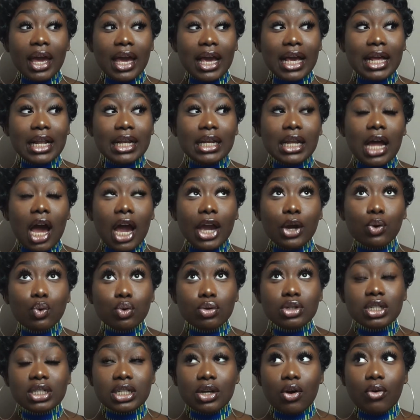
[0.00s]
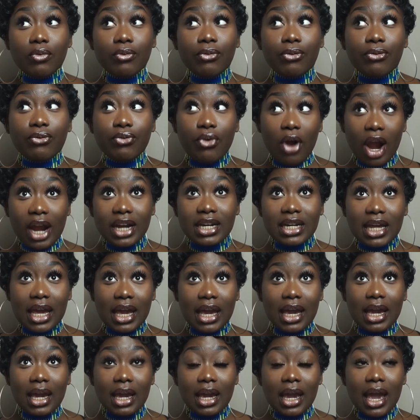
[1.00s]
I ordered it on
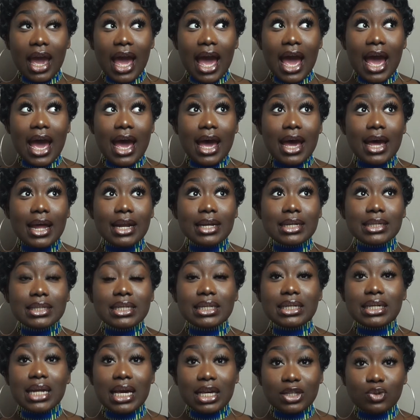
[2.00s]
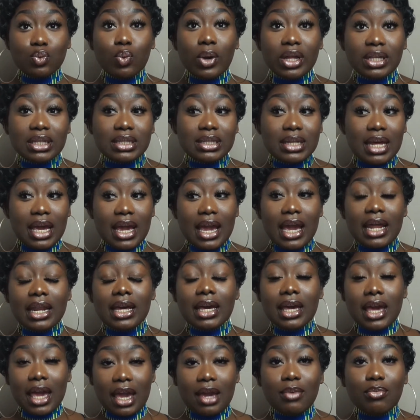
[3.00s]
Friday and today's Wednesday and
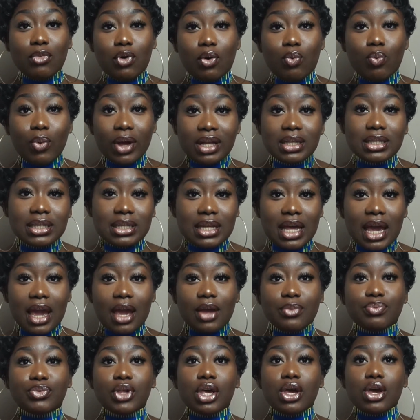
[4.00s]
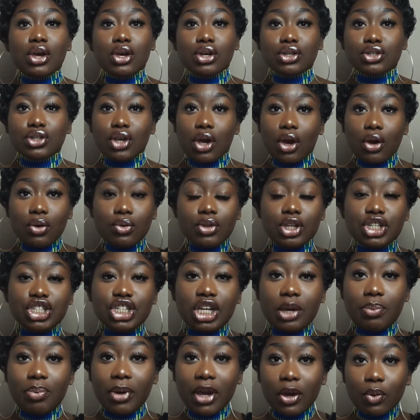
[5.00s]
it came on Wednesday, so the
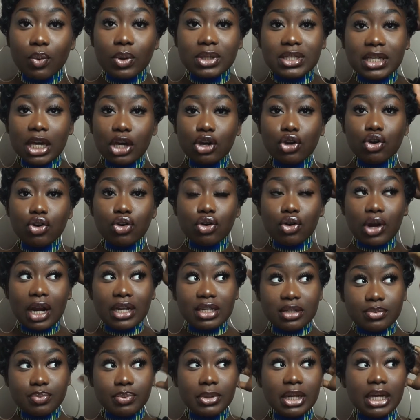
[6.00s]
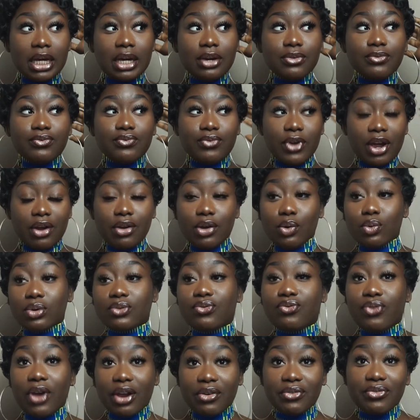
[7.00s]
shipping was incredibly it
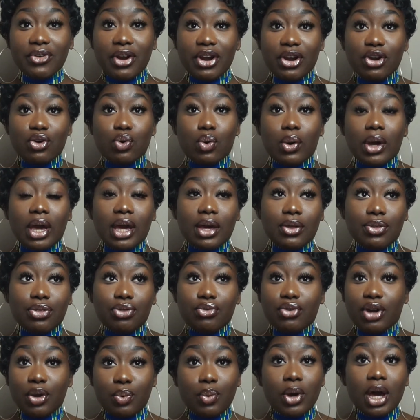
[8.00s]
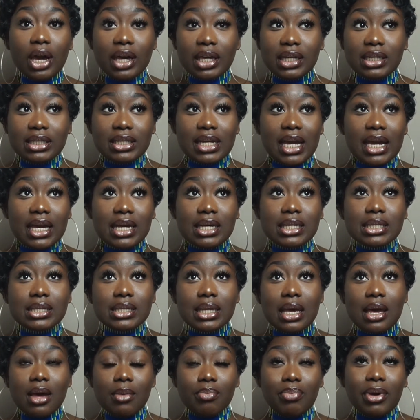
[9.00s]
was very, very quick, 3 working
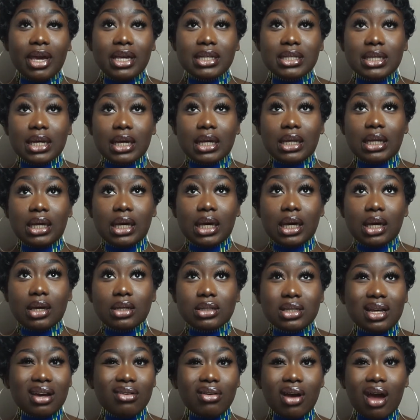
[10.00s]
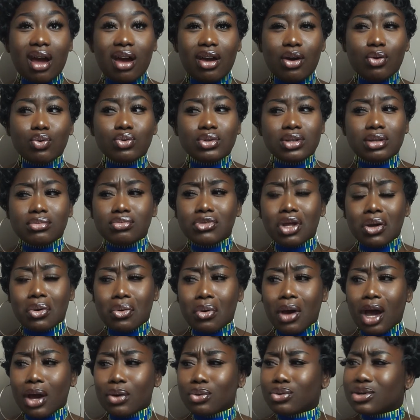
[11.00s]
days basically, because I
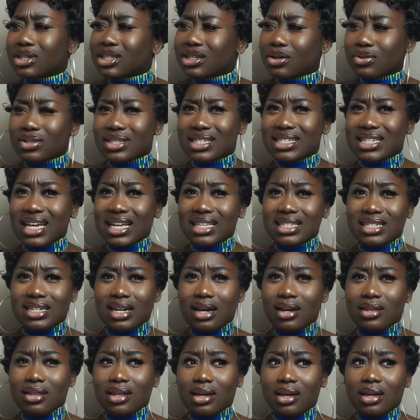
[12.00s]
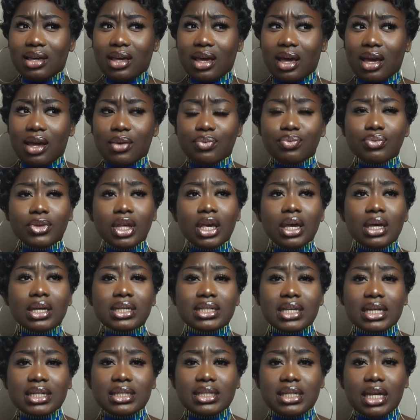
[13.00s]
ordered it on Saturday, I think. Yeah,
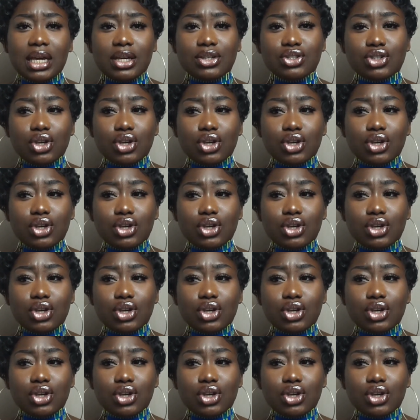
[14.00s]
Saturday.